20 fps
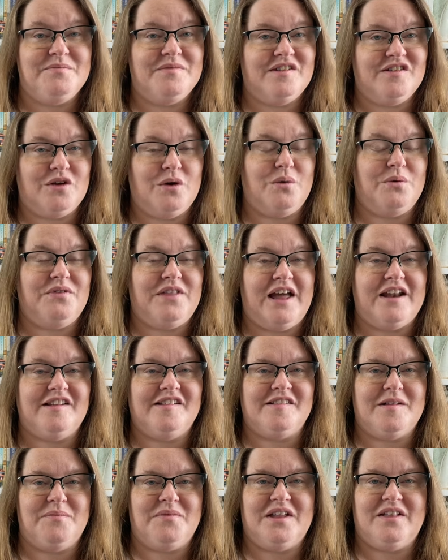So that is
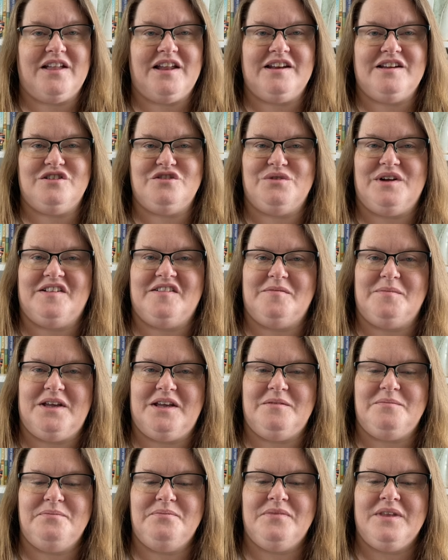something that interests me.